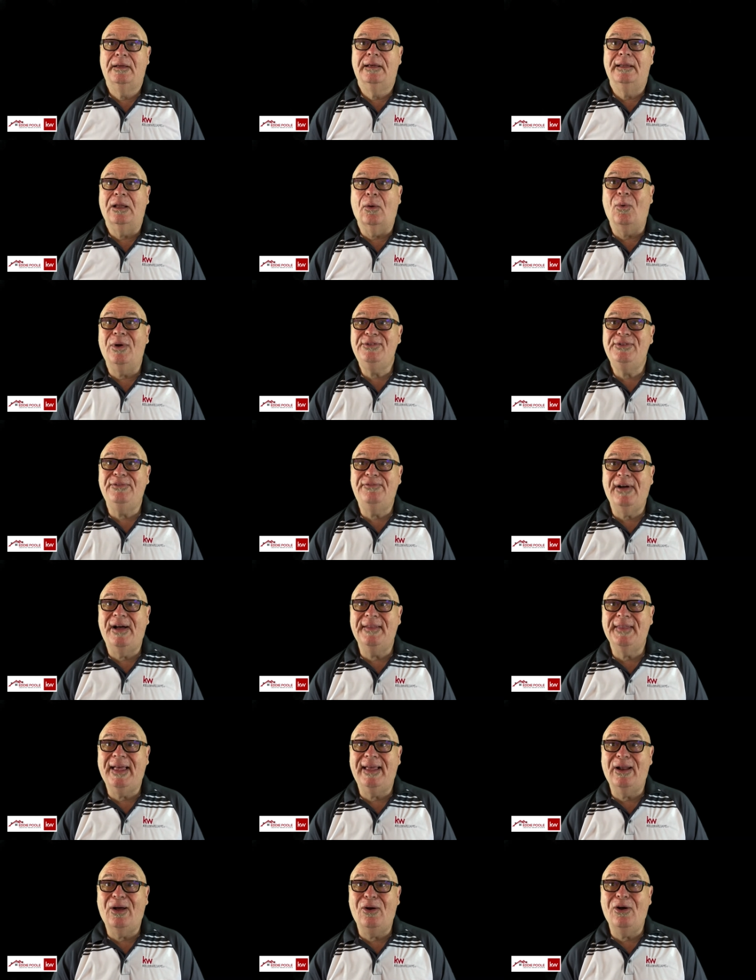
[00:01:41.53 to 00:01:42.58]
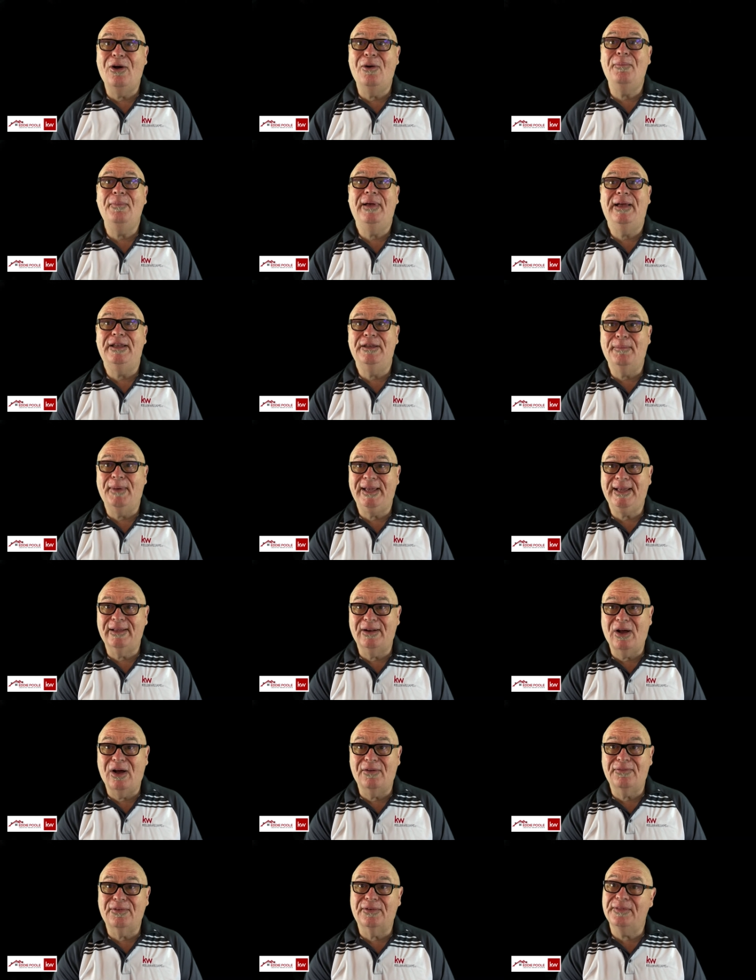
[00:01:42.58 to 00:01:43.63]
And once you find that home and you make an
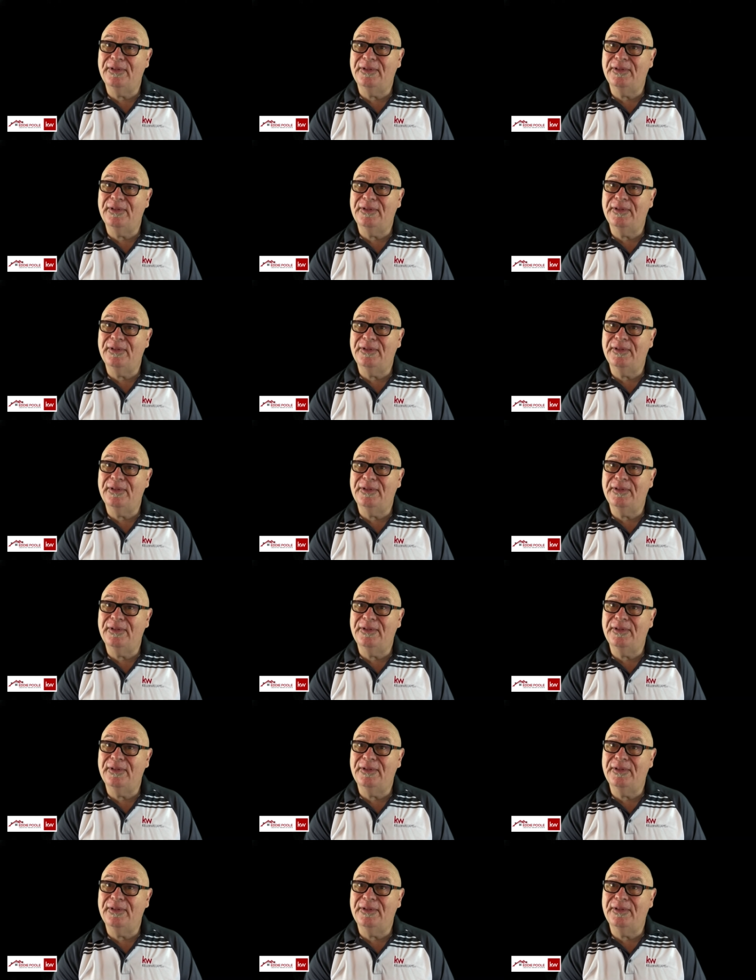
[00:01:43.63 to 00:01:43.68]
offer,